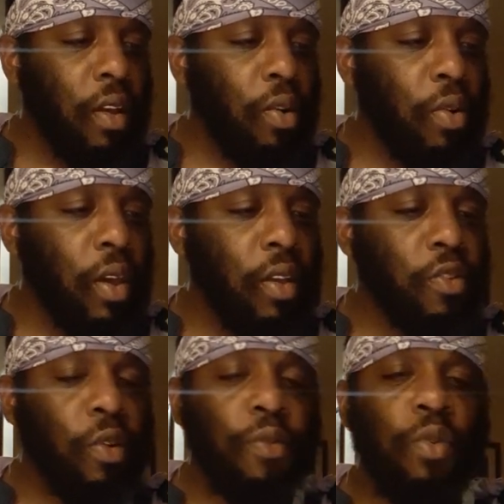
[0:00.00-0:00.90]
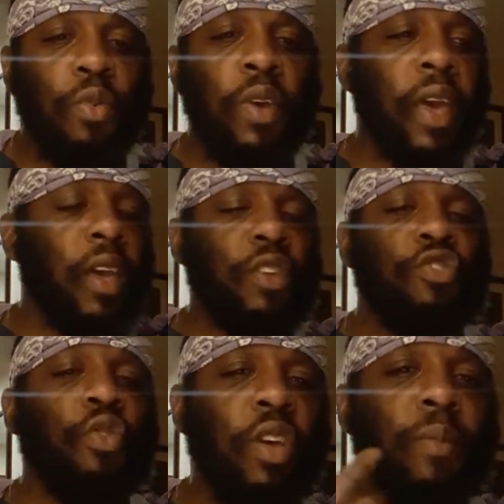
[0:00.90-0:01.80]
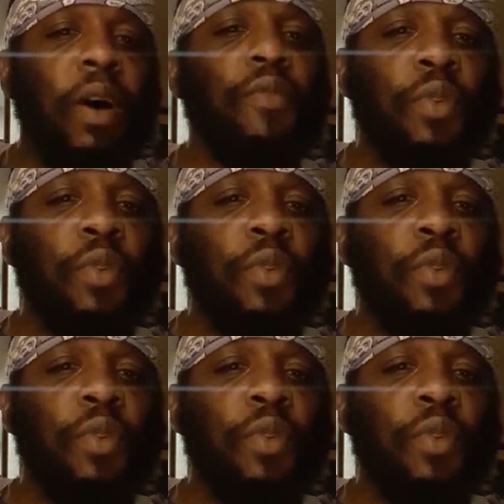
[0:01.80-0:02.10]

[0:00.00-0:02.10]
Okay, so if you can't control your mouth,